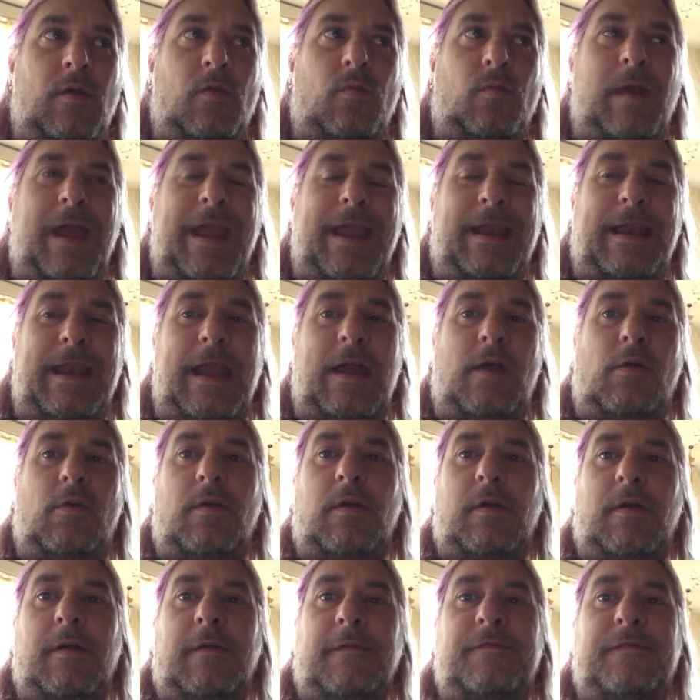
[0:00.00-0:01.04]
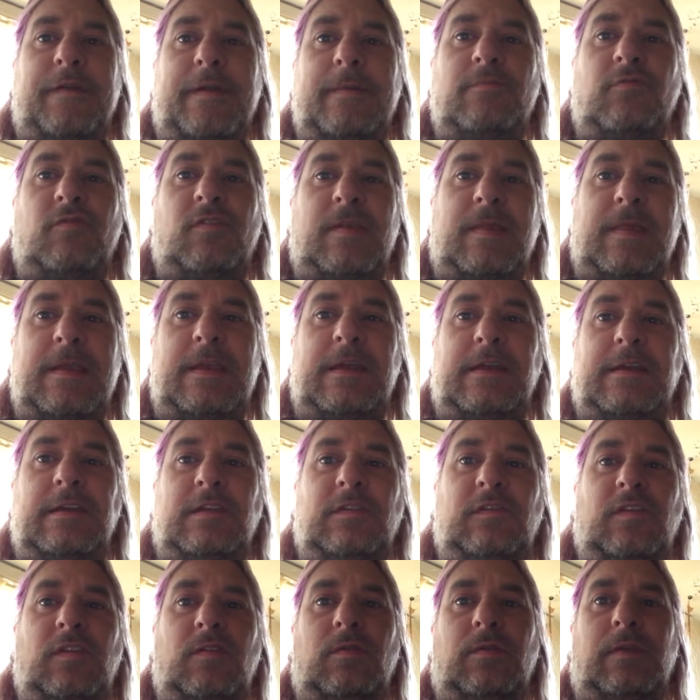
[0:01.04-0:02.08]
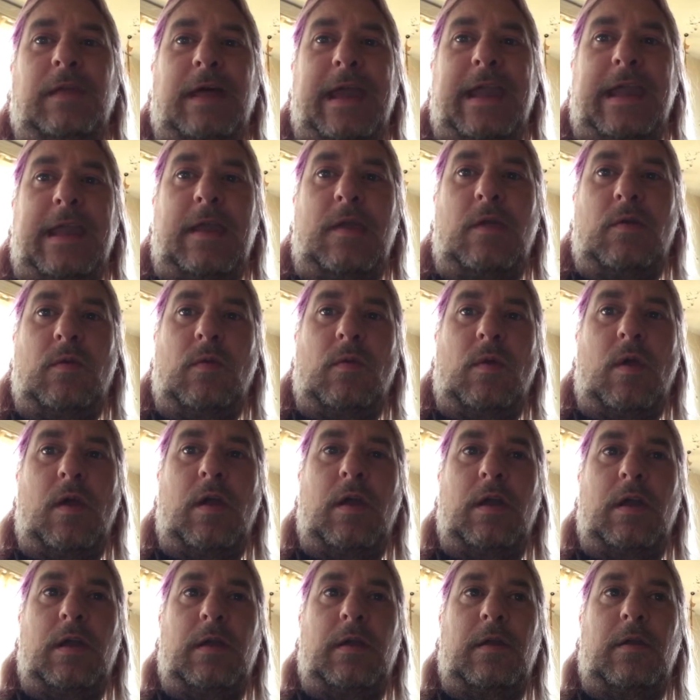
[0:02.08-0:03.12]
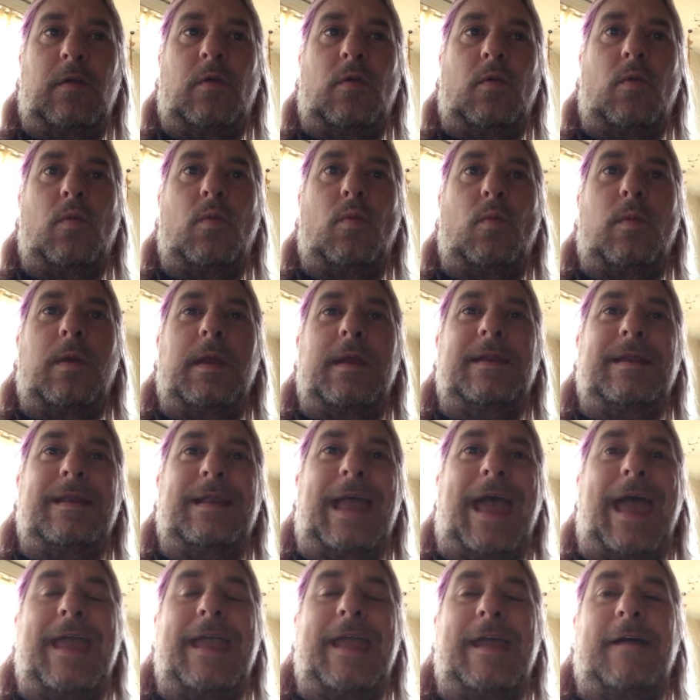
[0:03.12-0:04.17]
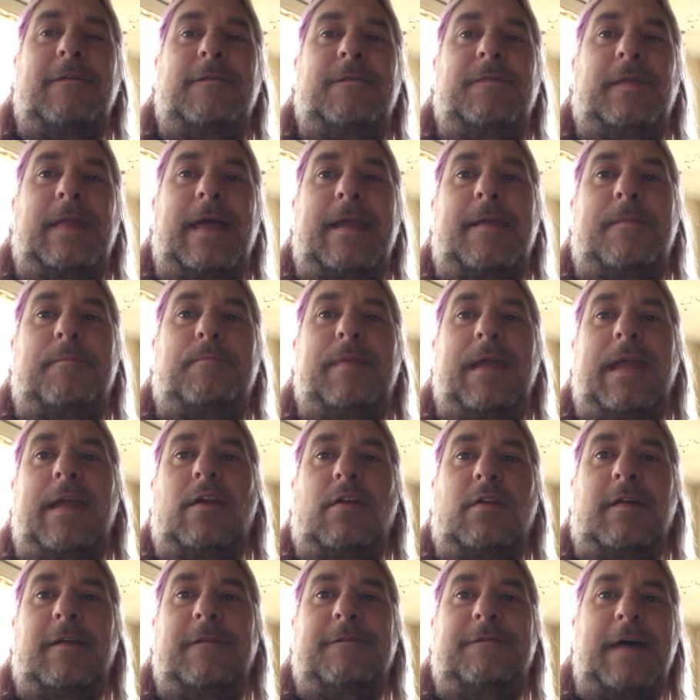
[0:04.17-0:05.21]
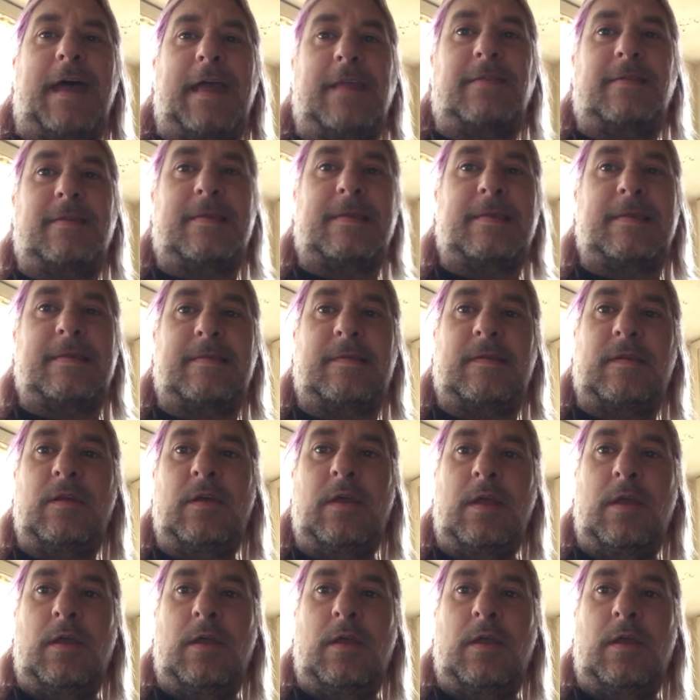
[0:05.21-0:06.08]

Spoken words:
right now, or if I'm just going to do, like, when I have, like, bigger events